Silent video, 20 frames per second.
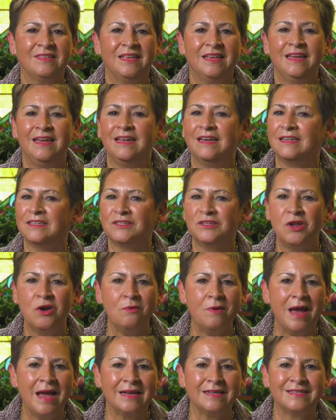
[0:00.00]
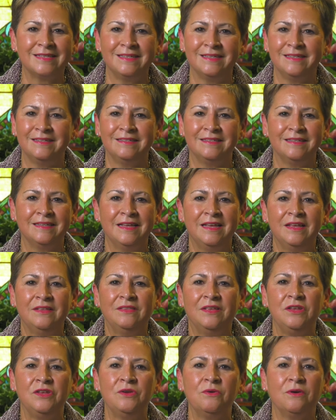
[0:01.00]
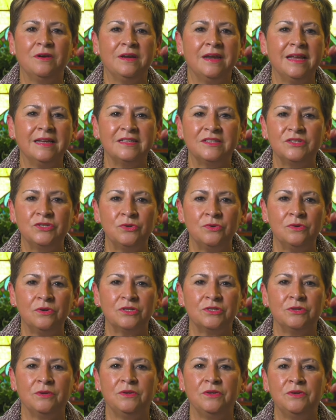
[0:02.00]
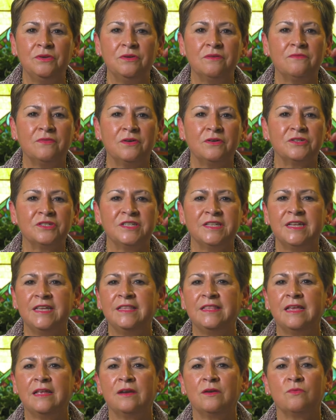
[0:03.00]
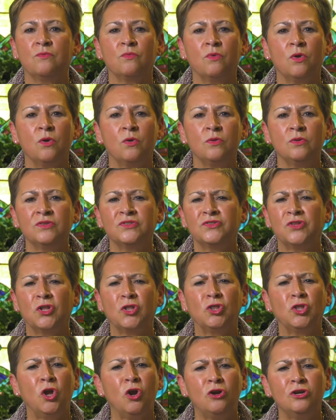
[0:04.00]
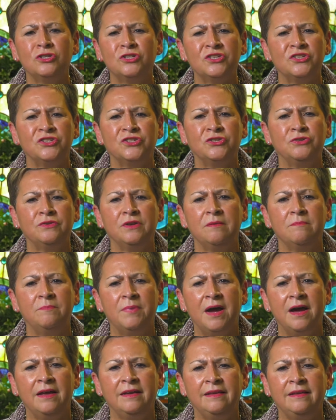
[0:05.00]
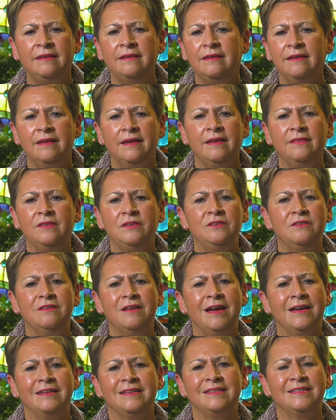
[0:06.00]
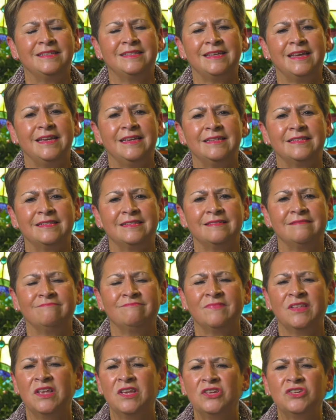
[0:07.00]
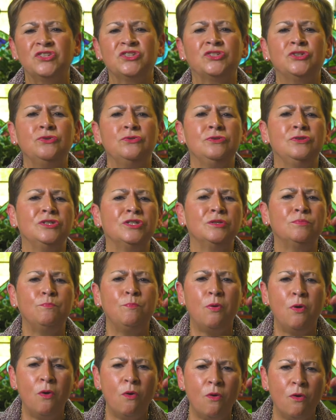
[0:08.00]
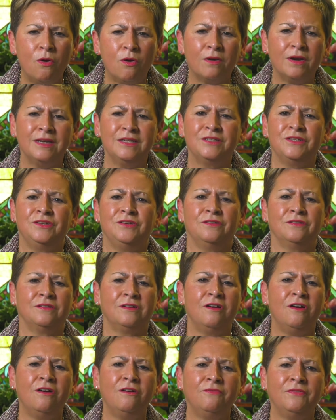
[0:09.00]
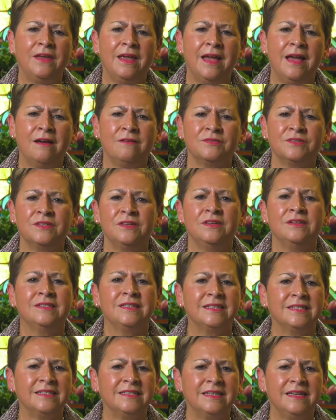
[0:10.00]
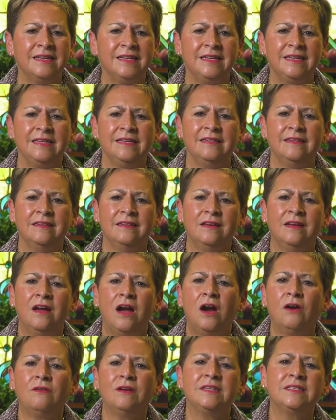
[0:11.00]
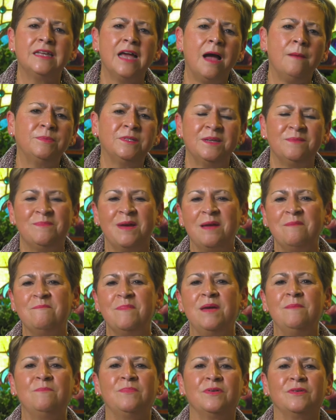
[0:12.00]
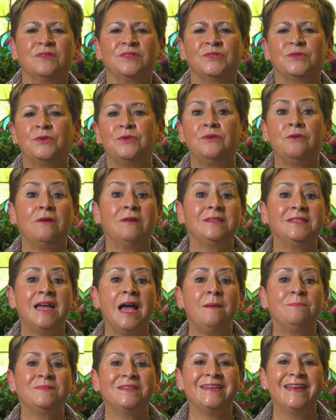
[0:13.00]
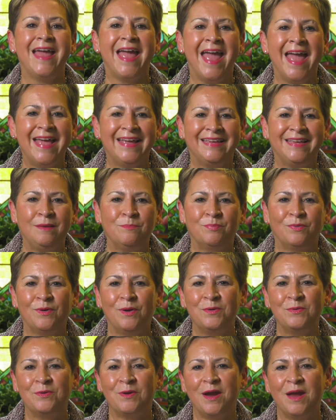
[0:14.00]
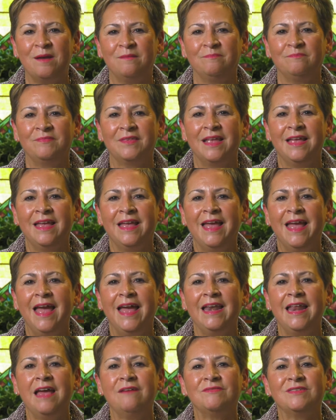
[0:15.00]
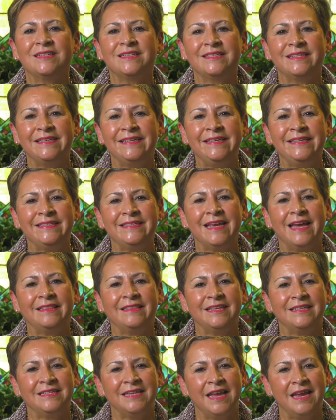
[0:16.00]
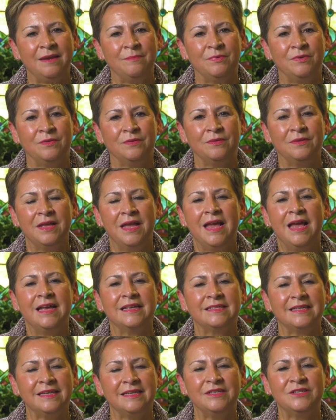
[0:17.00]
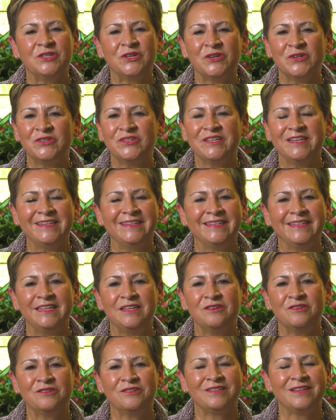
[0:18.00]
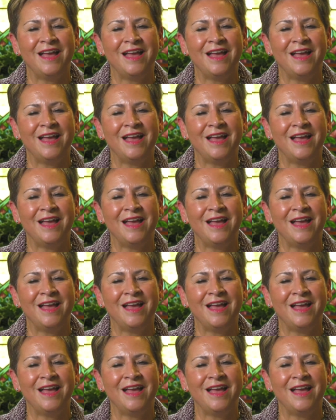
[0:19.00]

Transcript: It is no accident that you are next door to a university that enrolls the largest student body in the United States. Students pour into your coffee house to study, are adopted by members through your Adopt an Aggie program, and have a seat at the table as interns and leaders.